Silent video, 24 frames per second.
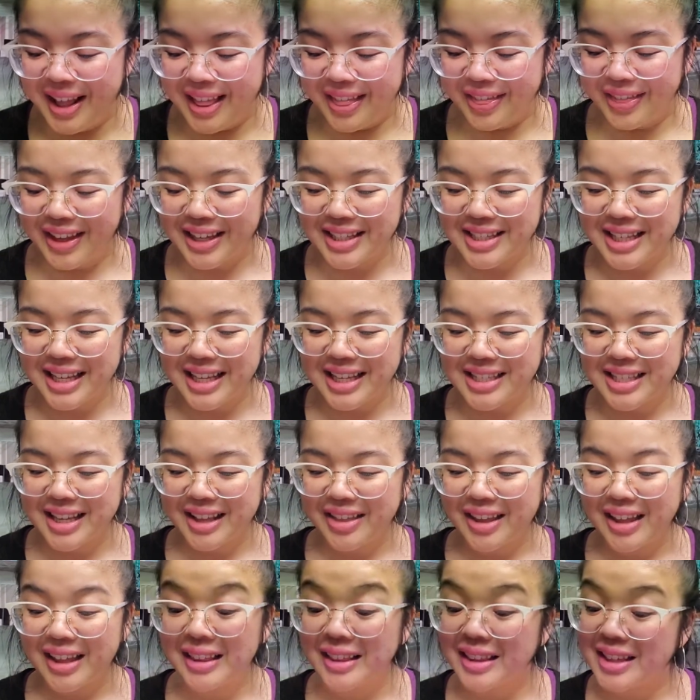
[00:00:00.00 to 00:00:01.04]
this is
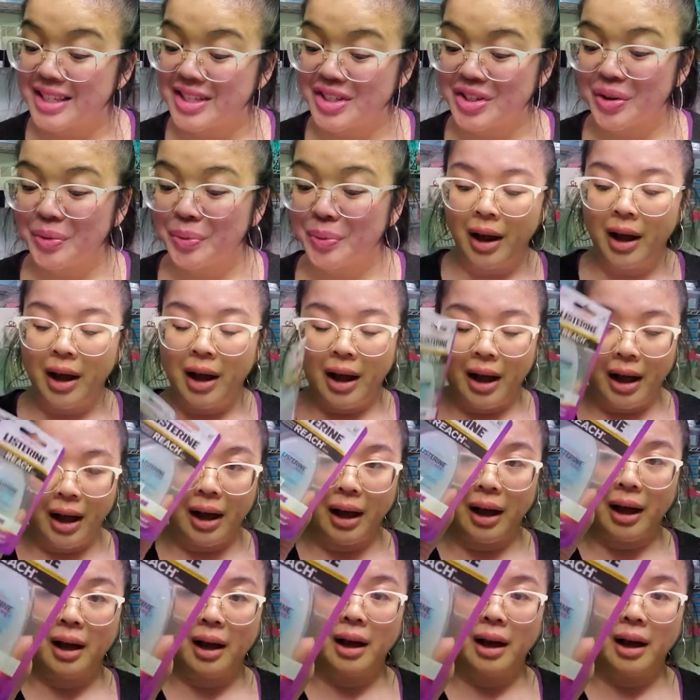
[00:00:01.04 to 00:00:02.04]
the Listerine Reach